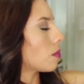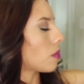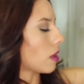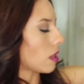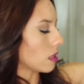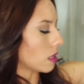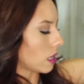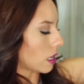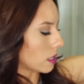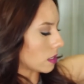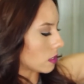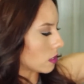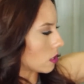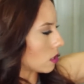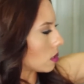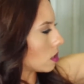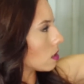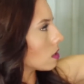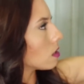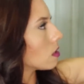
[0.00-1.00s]

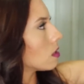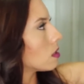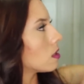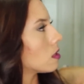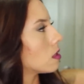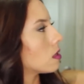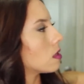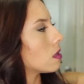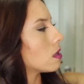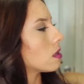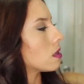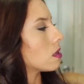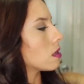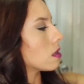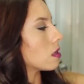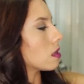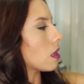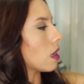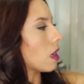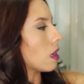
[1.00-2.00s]
Polyester.
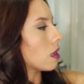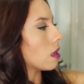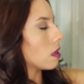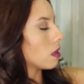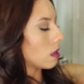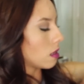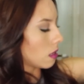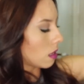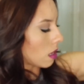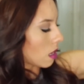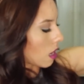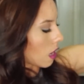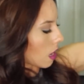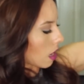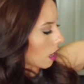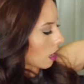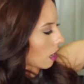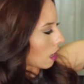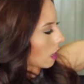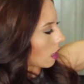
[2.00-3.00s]
Yeah.
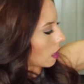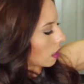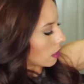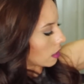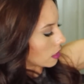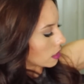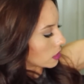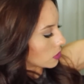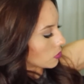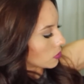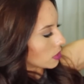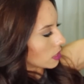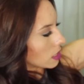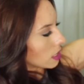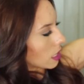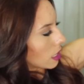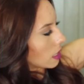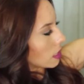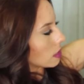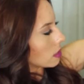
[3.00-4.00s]
And it's really
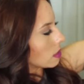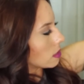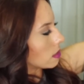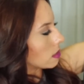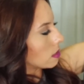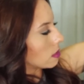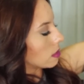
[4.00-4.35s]
nice.